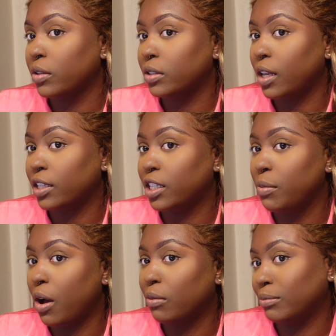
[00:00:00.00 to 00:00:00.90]
See that
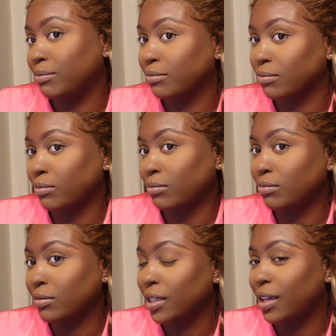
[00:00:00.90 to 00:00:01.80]
cheekbone? Mm,
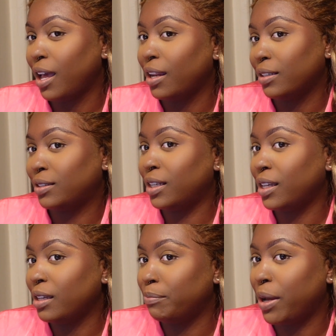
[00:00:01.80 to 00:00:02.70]
mm, got a
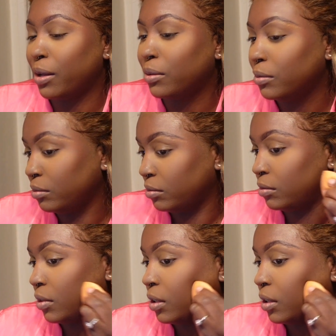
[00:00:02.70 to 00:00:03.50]
cheekbone.